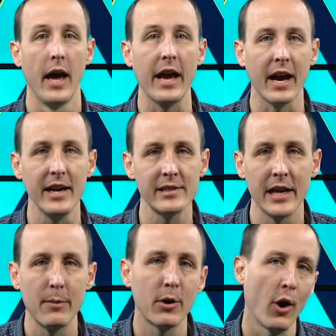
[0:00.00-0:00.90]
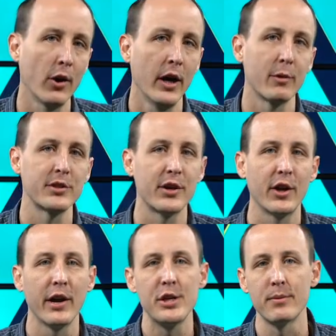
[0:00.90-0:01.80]
Hey guys, Landon McCarter here with
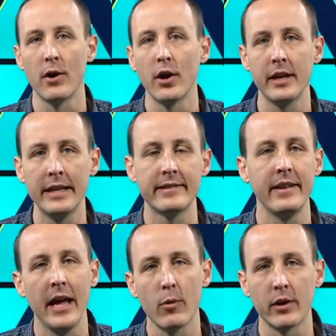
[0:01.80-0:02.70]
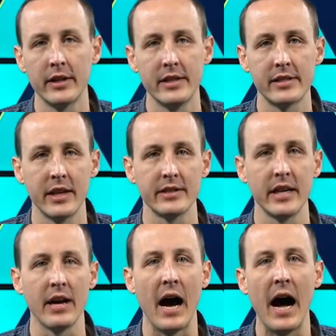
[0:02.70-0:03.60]
Secure Agent Marketing. Today we're going to discuss
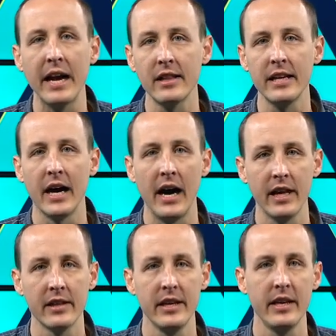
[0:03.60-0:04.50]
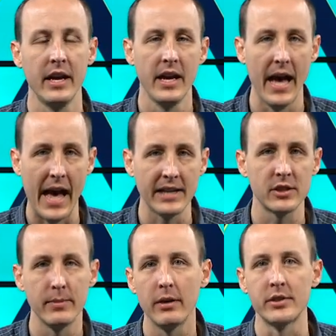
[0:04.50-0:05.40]
a highly, highly
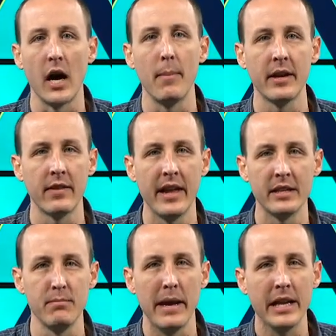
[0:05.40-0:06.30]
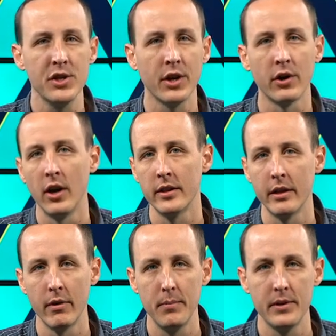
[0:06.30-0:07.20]
asked about topic and that is managing your
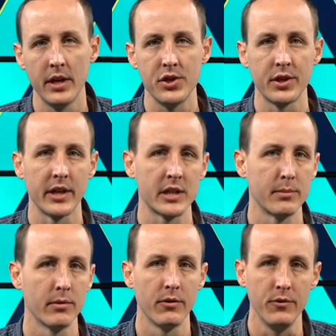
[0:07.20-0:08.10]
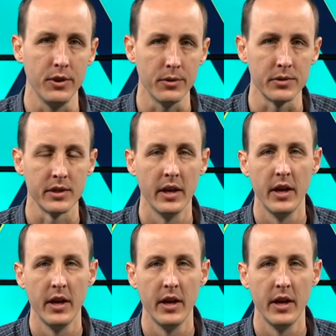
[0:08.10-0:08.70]
online reputation, customer reviews.